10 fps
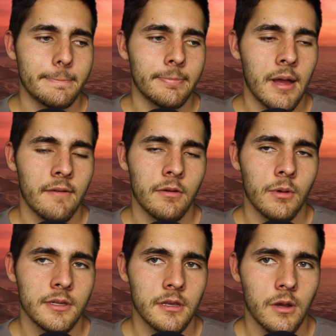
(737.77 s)
But every
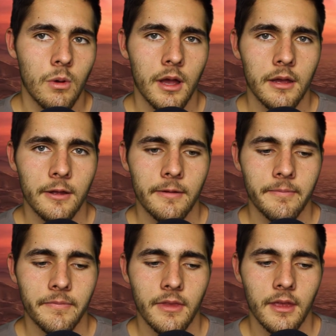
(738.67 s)
once in a while,
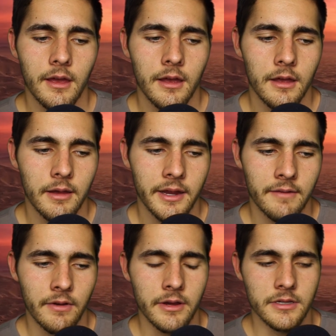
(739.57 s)
I get
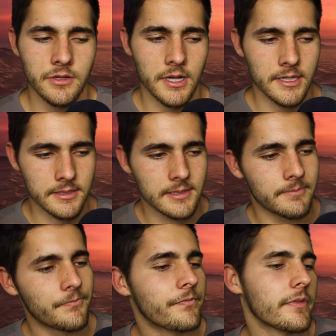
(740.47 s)
very stressed,
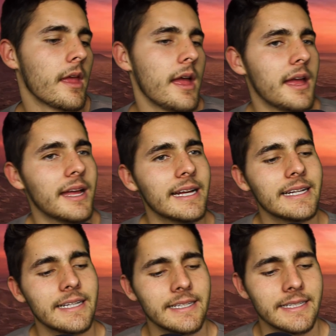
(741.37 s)

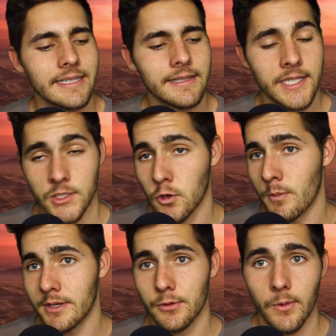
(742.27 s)
and the
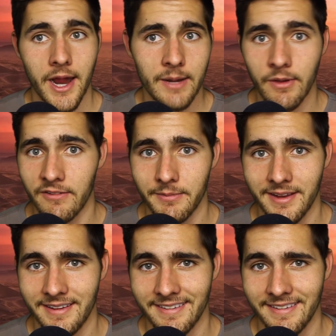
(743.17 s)
storm is right above me.